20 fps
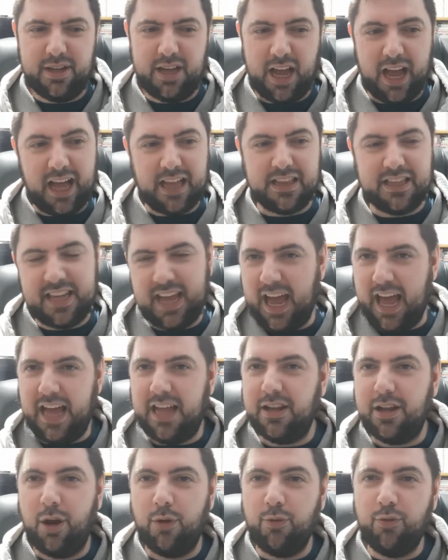and
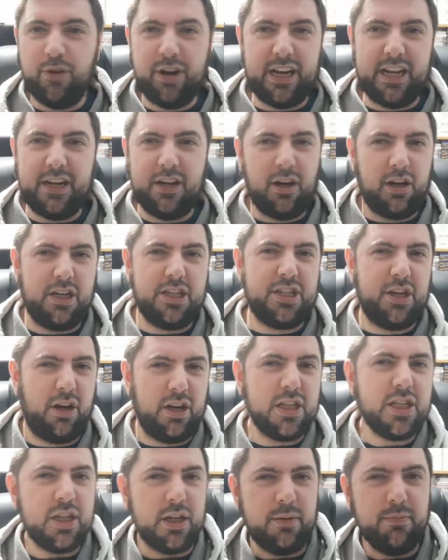get a really nice
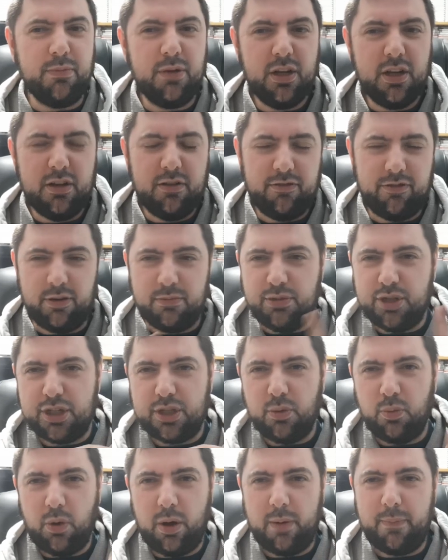item from
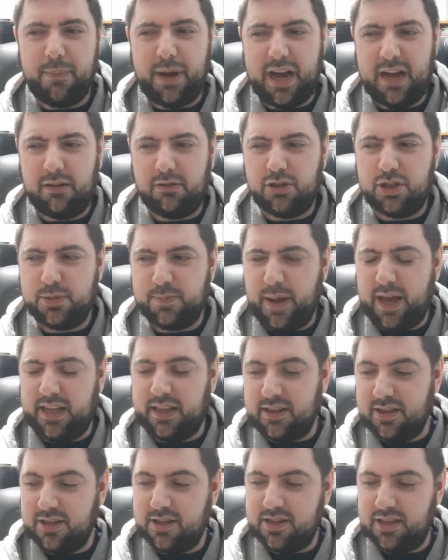just a £1
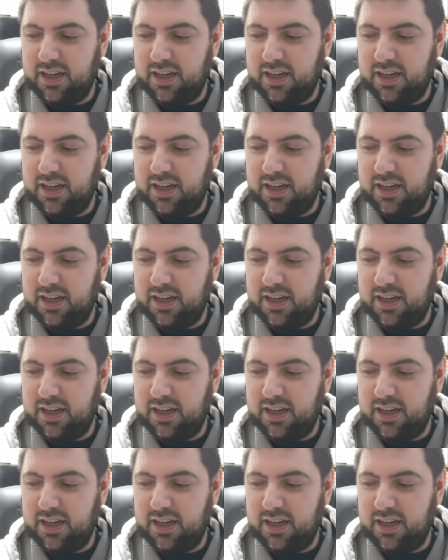spend?